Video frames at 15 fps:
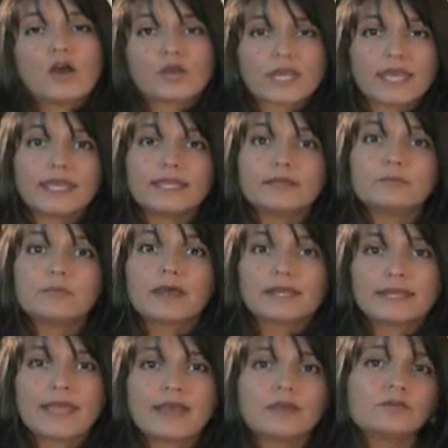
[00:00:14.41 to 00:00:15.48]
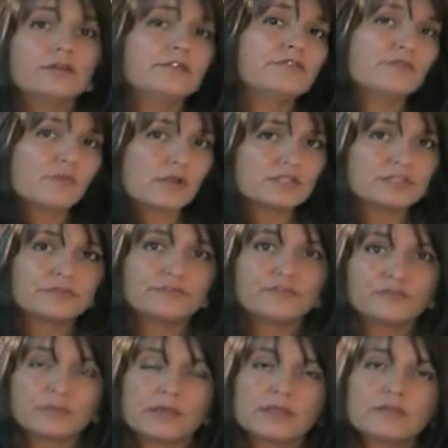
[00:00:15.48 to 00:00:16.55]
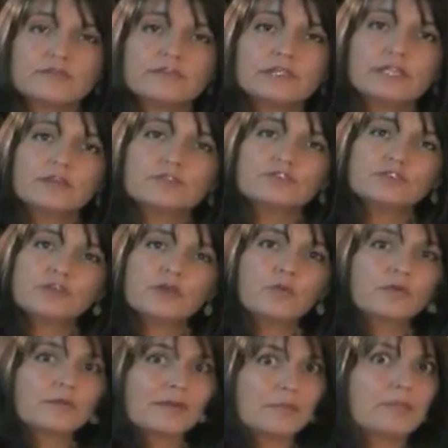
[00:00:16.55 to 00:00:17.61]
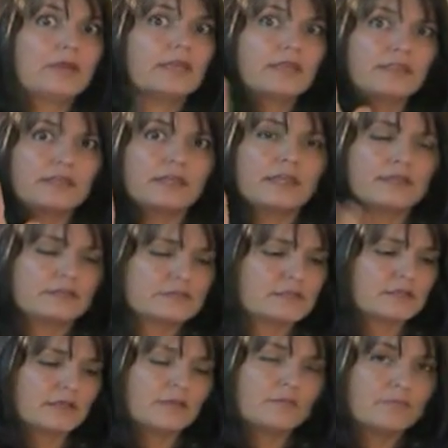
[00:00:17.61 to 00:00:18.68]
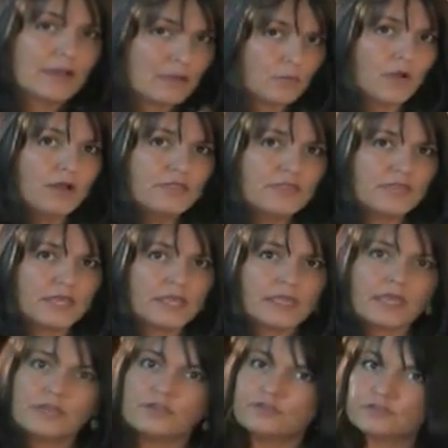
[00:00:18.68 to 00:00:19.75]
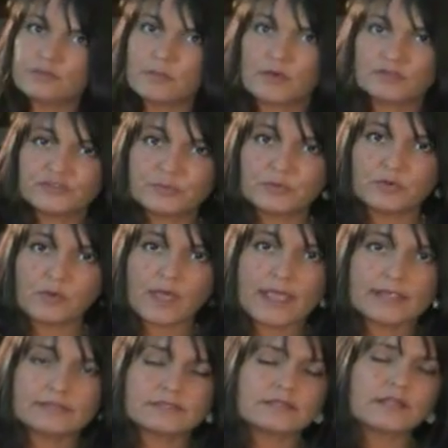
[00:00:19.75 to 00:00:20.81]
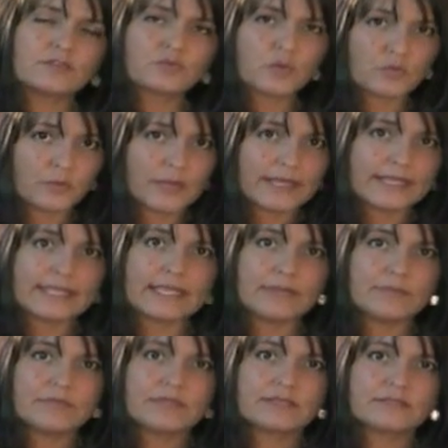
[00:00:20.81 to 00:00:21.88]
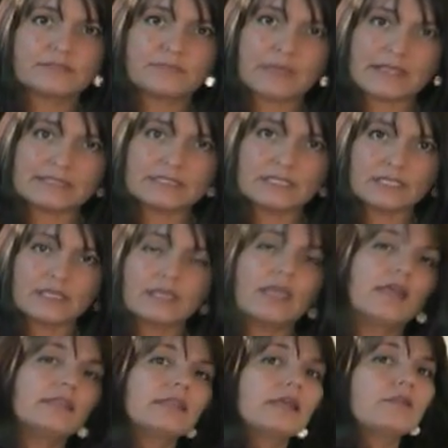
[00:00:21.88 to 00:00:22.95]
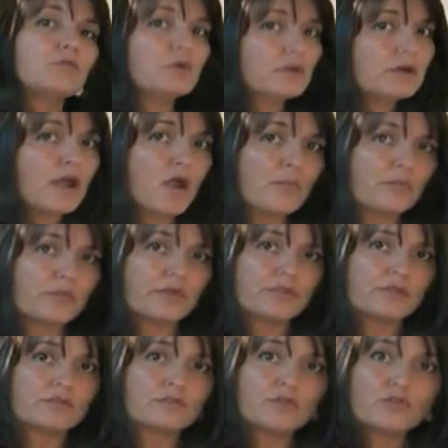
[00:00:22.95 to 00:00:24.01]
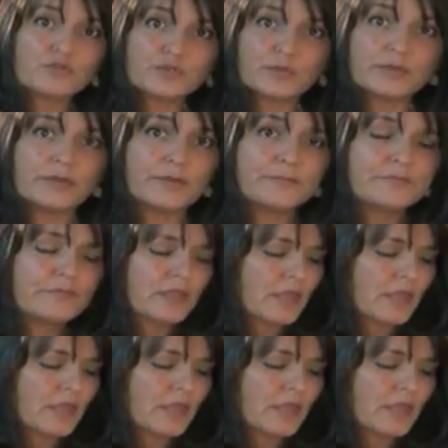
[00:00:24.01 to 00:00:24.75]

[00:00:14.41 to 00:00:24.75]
Okay, by now, if you've watched a few of my other videos, you know one of my big things. Buy one thing and use it multiple ways. That's one way to keep things basic, and that will help with your grocery bill.